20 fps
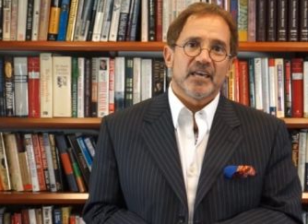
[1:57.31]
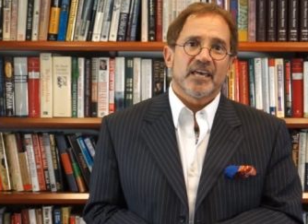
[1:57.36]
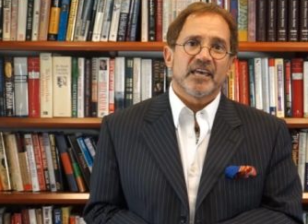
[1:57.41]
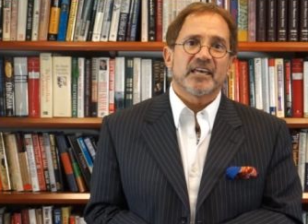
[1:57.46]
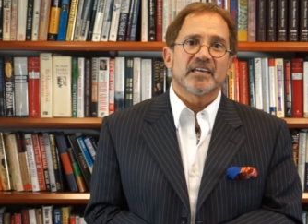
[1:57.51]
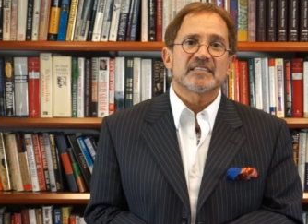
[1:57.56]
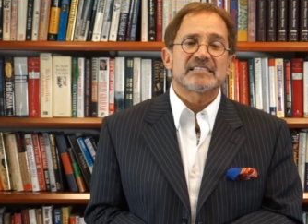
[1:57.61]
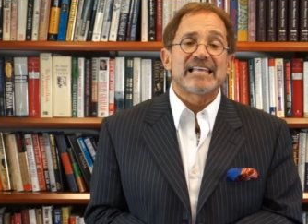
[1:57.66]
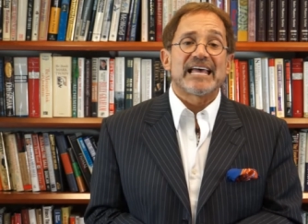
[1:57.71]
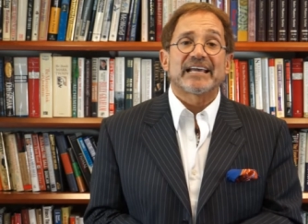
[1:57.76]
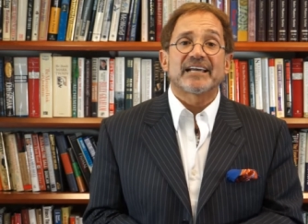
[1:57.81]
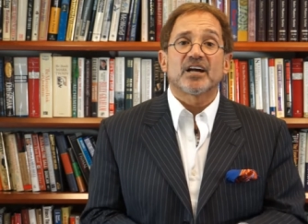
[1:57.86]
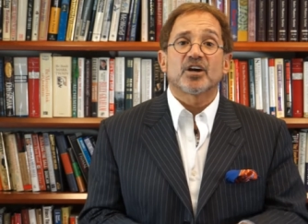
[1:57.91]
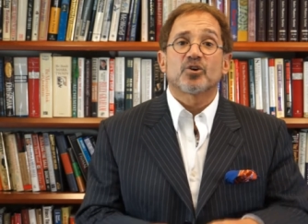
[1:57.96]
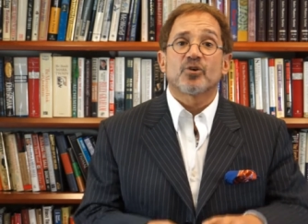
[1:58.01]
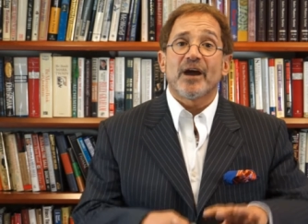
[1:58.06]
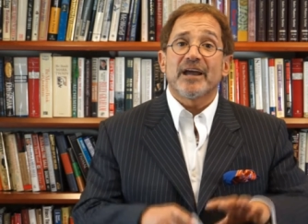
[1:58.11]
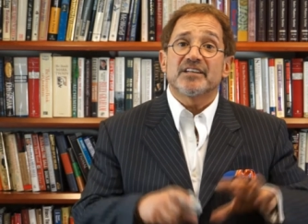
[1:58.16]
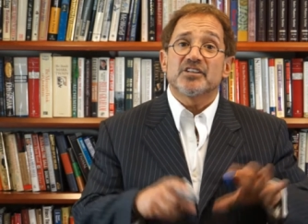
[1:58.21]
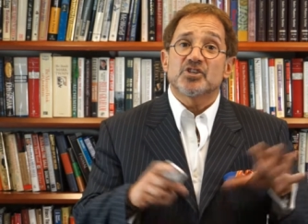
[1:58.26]
He is like a
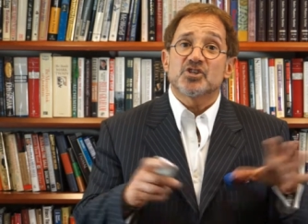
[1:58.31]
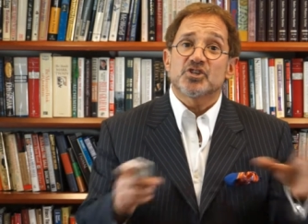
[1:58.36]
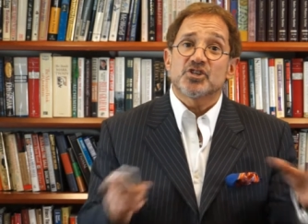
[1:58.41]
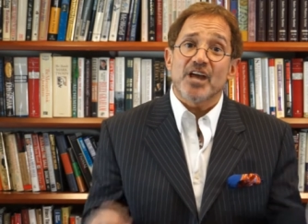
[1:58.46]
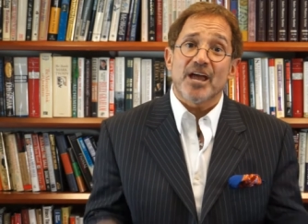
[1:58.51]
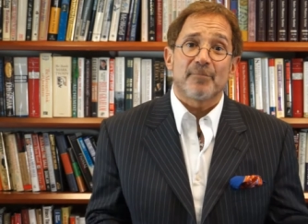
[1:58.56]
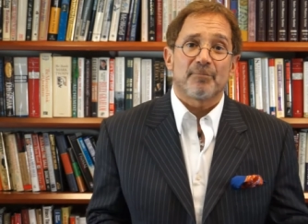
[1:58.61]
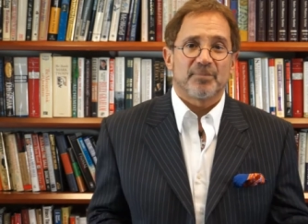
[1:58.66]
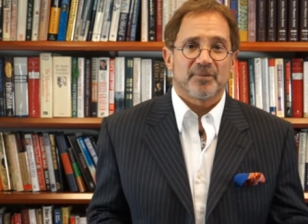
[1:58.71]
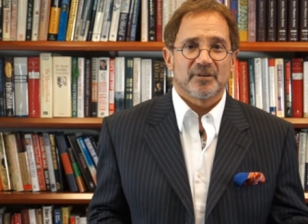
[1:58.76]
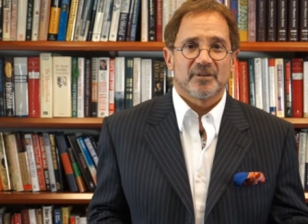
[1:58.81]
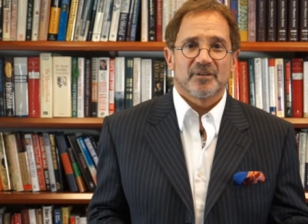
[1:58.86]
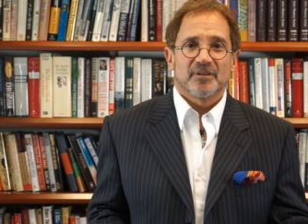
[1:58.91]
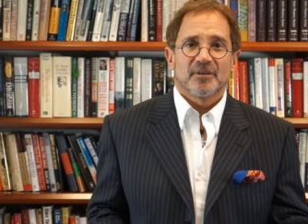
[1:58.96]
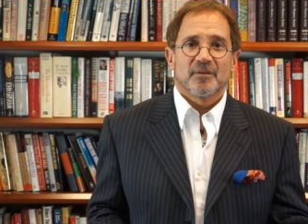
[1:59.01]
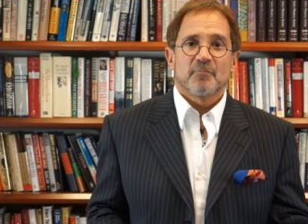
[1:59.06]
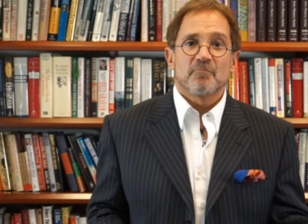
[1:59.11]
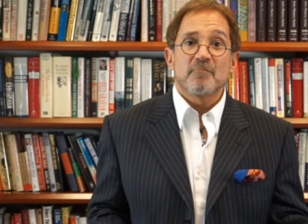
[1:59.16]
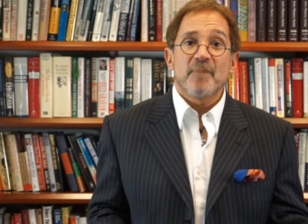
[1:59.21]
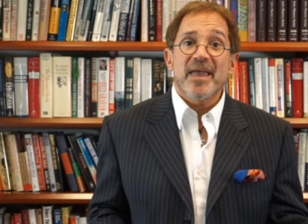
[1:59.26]
great ship
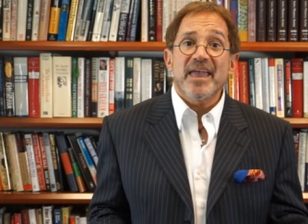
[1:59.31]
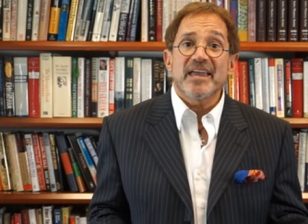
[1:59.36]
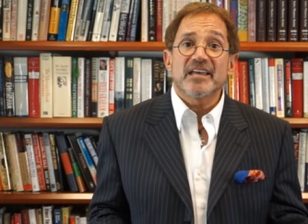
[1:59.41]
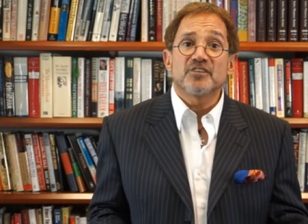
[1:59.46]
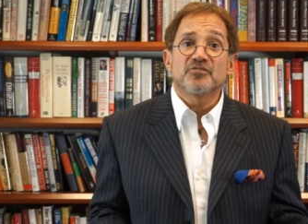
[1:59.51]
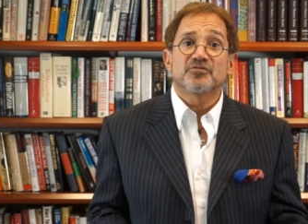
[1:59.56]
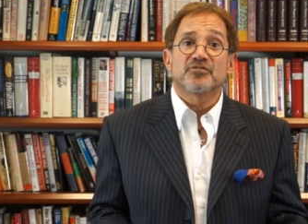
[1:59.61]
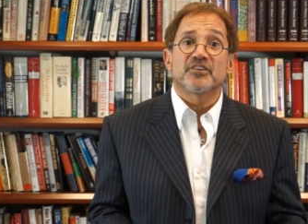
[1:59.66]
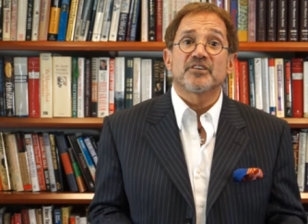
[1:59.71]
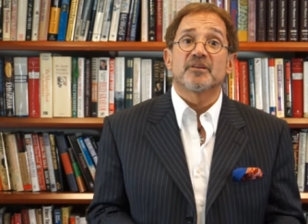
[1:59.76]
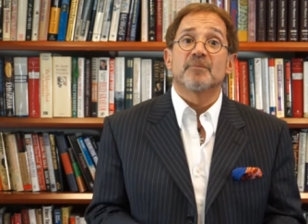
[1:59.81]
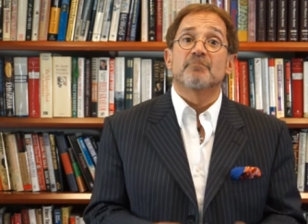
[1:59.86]
made for